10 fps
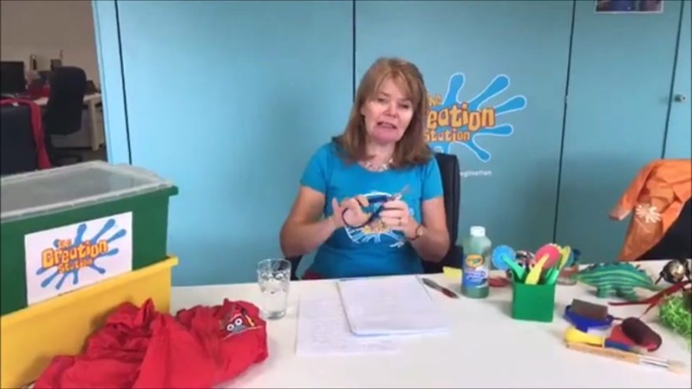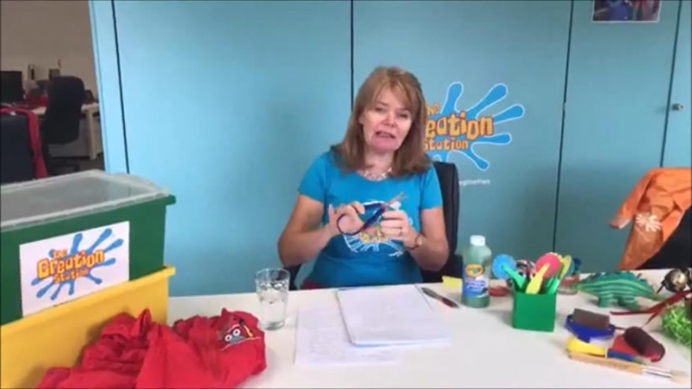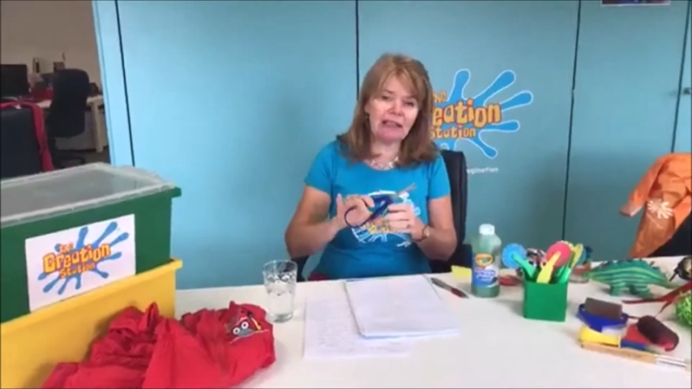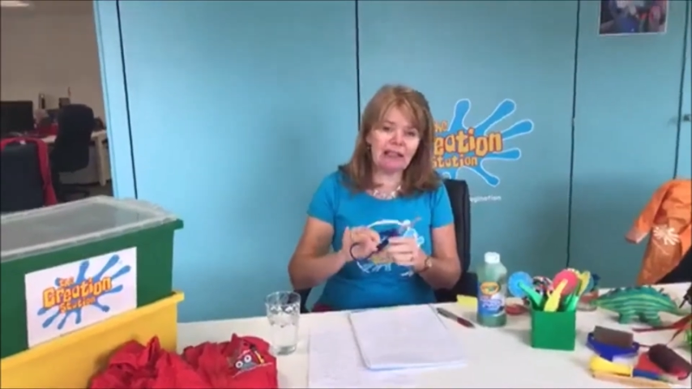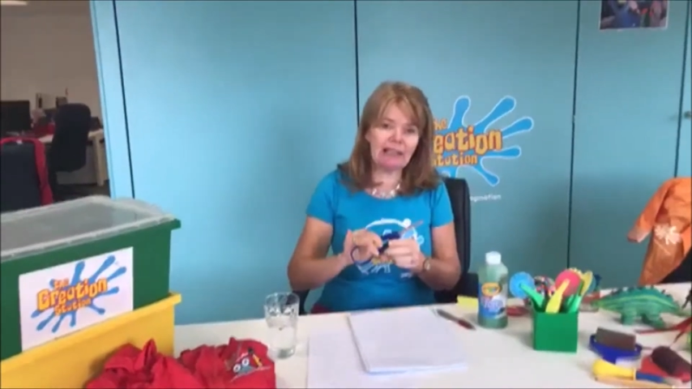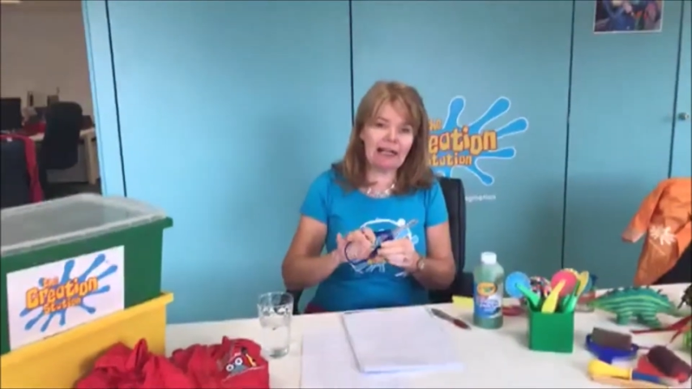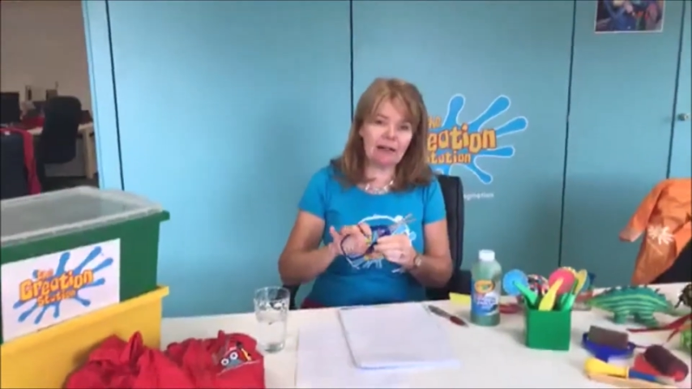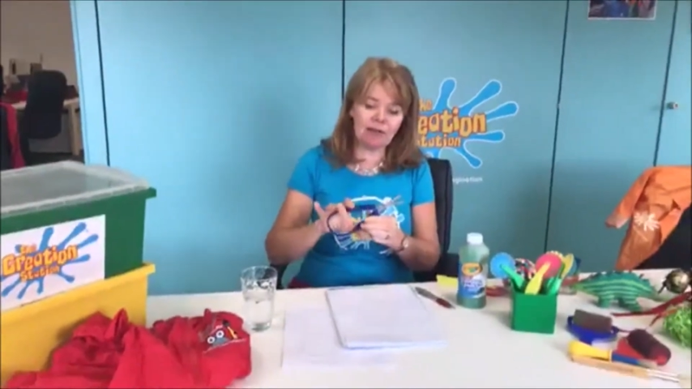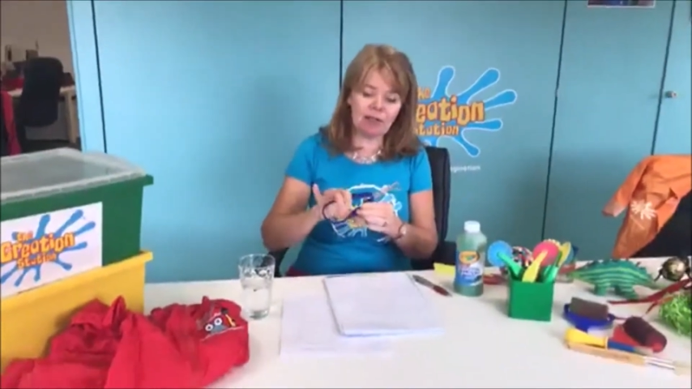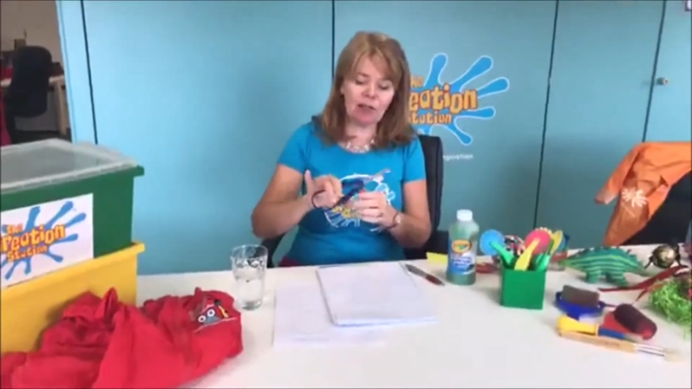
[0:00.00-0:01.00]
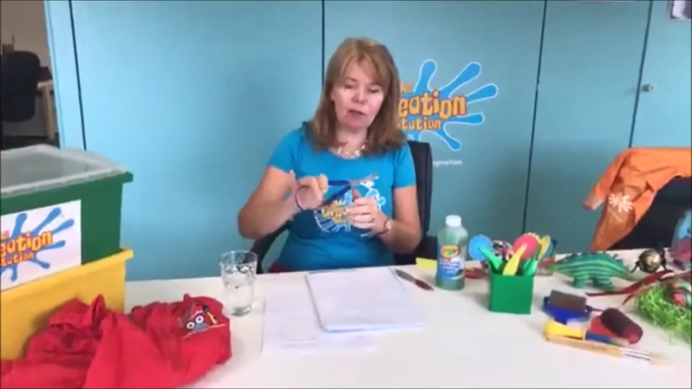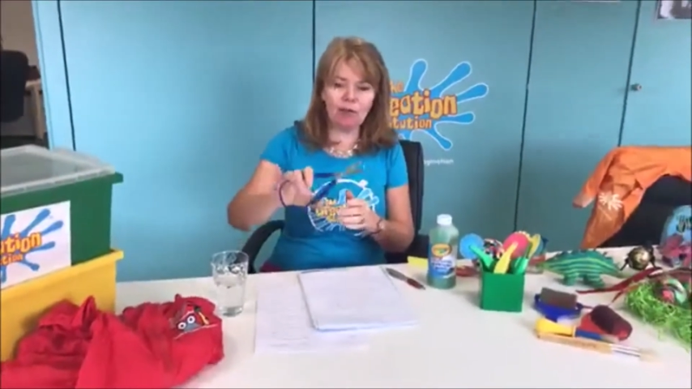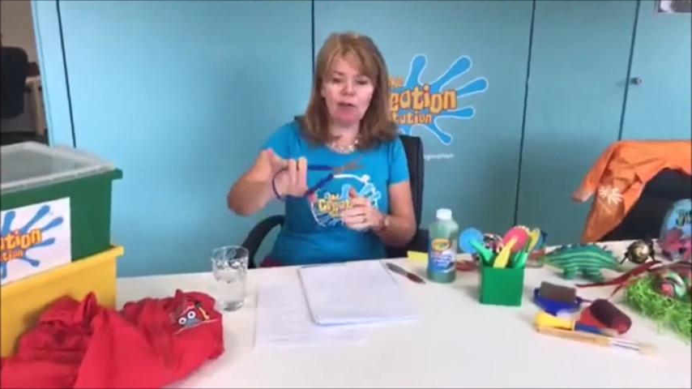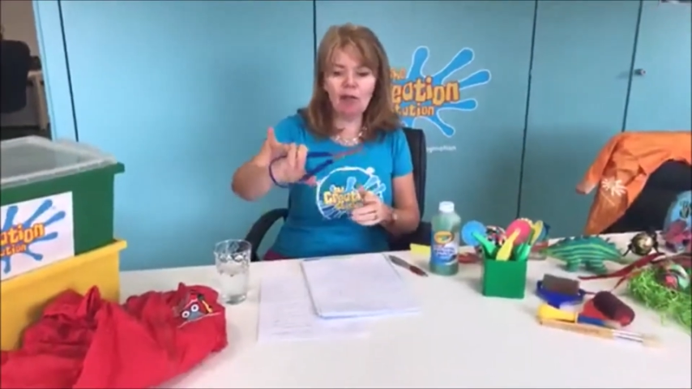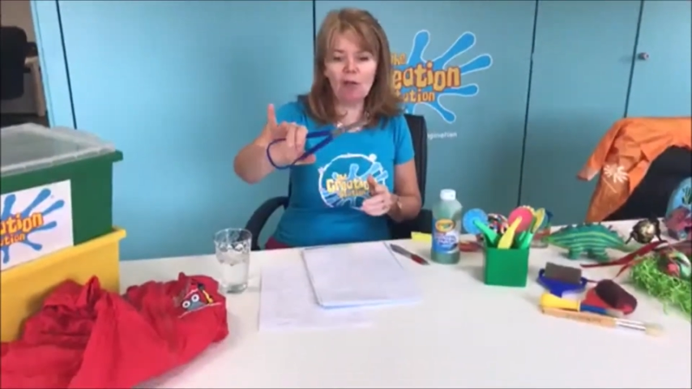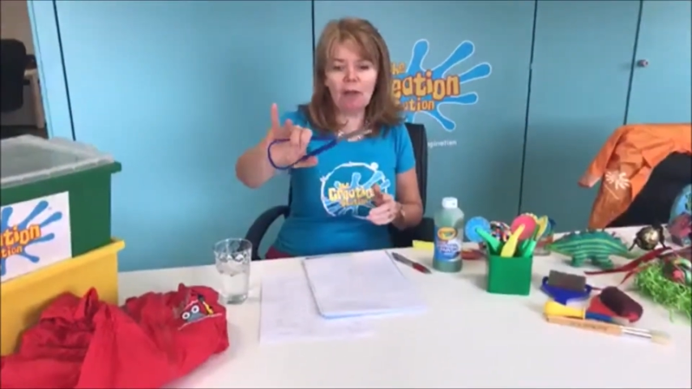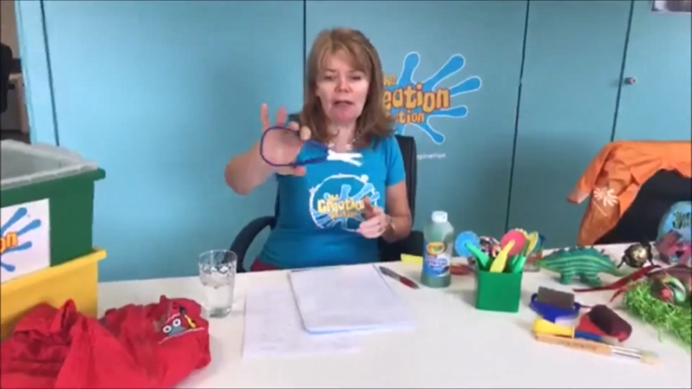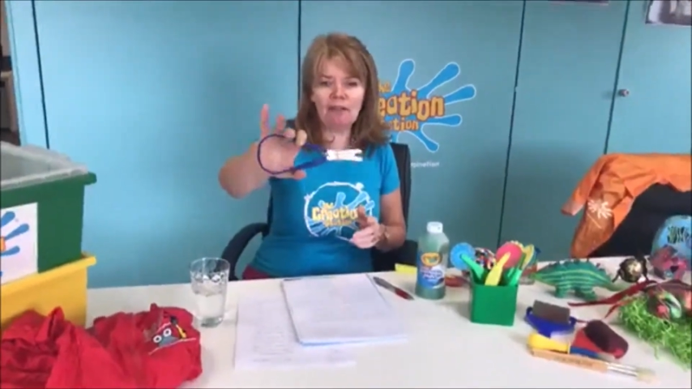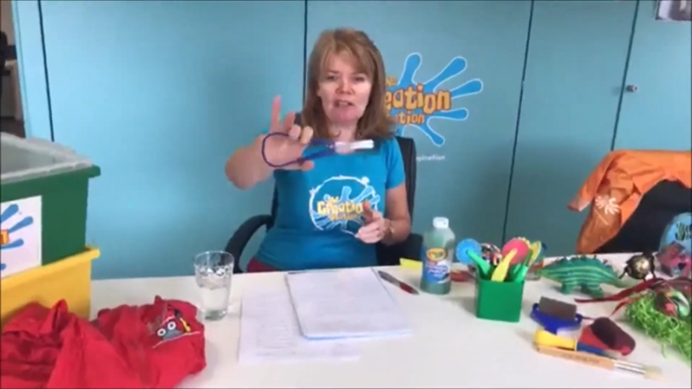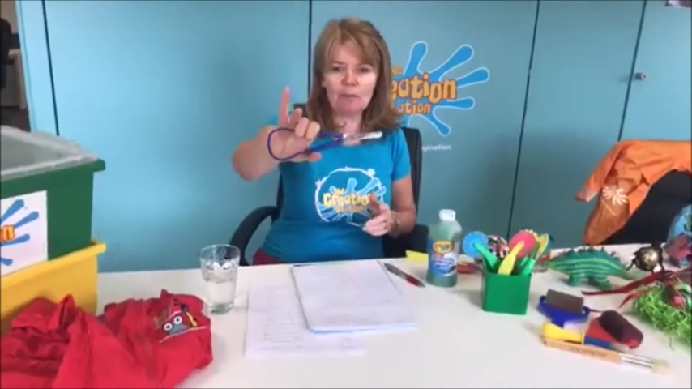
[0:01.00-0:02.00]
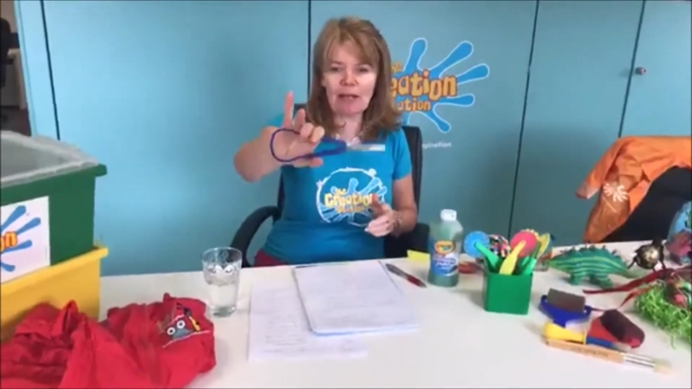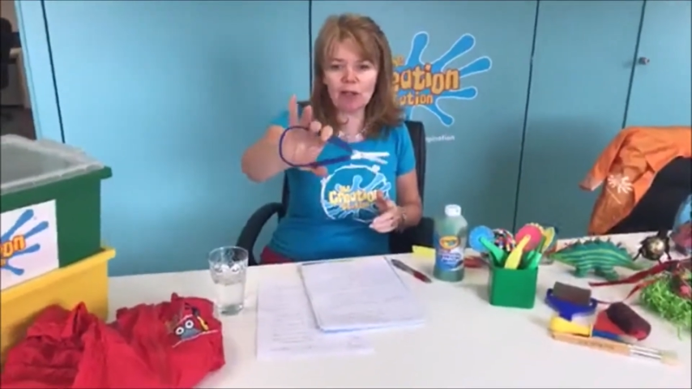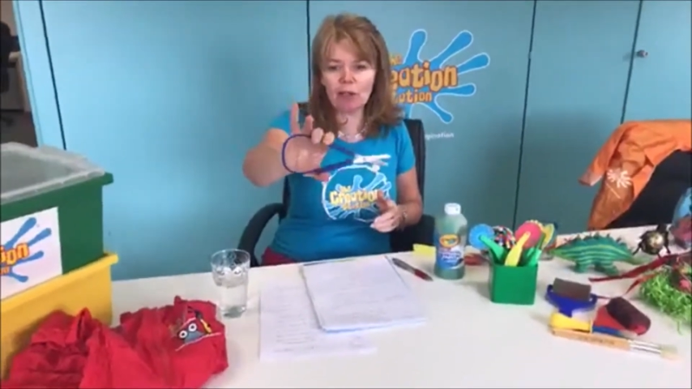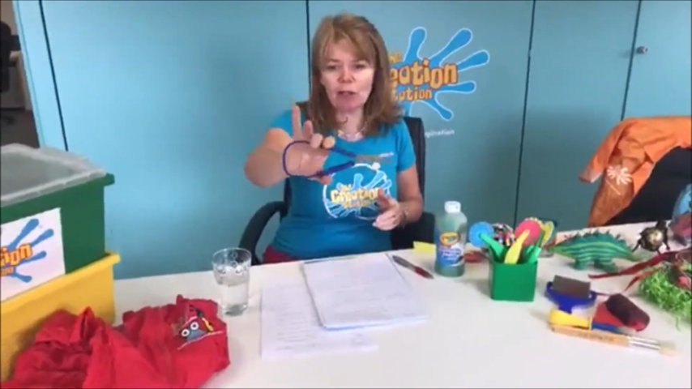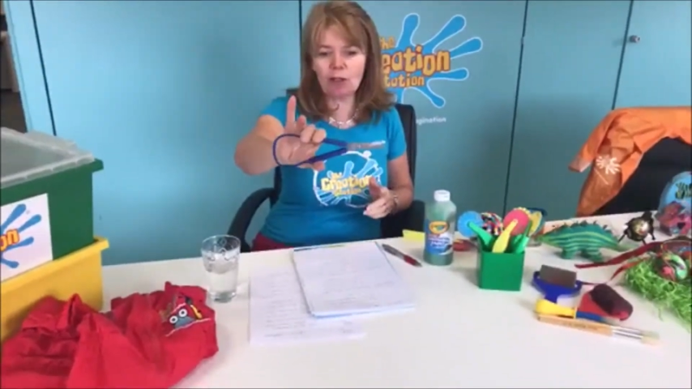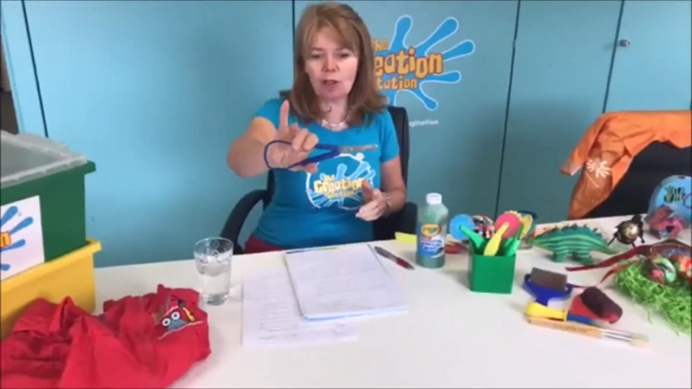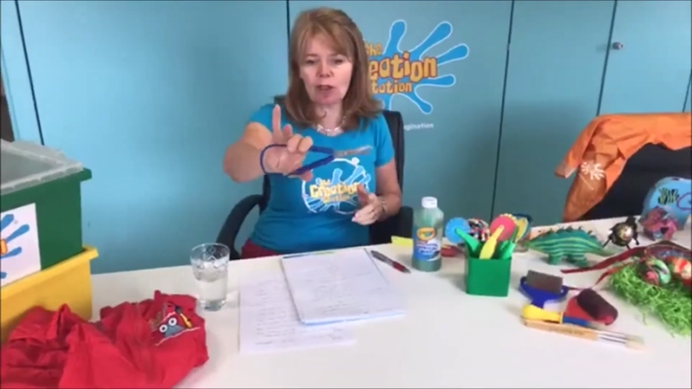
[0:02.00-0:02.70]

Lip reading: is learning how to cut, we have special